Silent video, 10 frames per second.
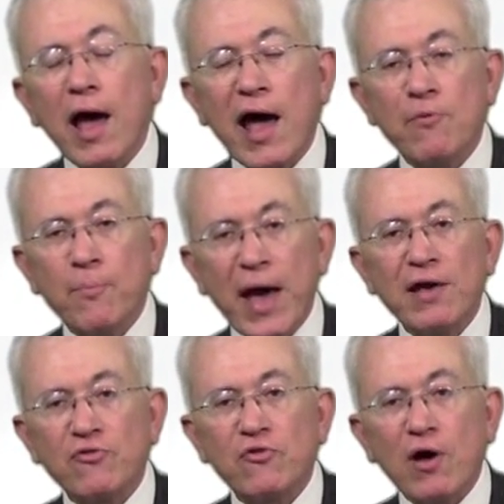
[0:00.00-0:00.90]
and
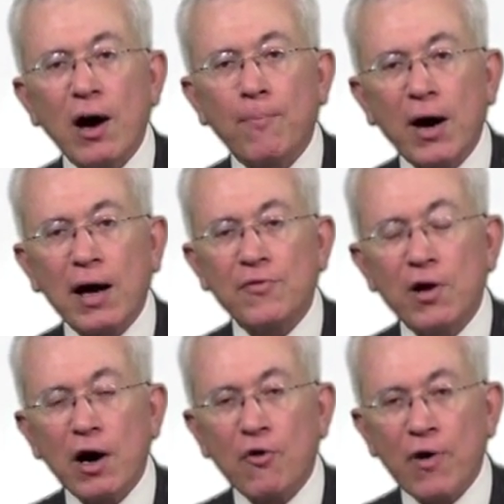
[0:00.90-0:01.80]
based
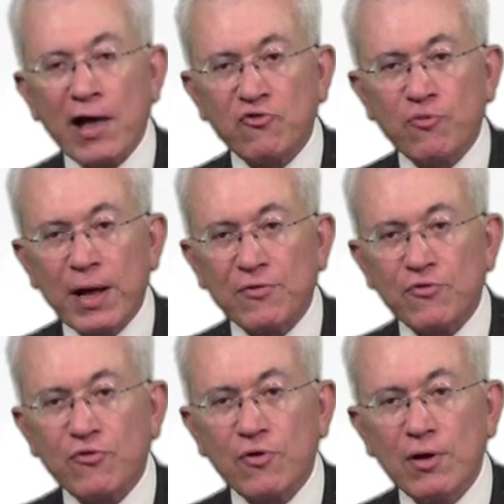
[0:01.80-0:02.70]
upon
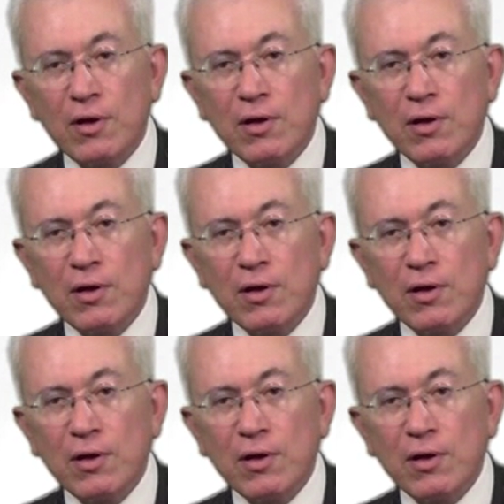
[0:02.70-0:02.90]
arrangements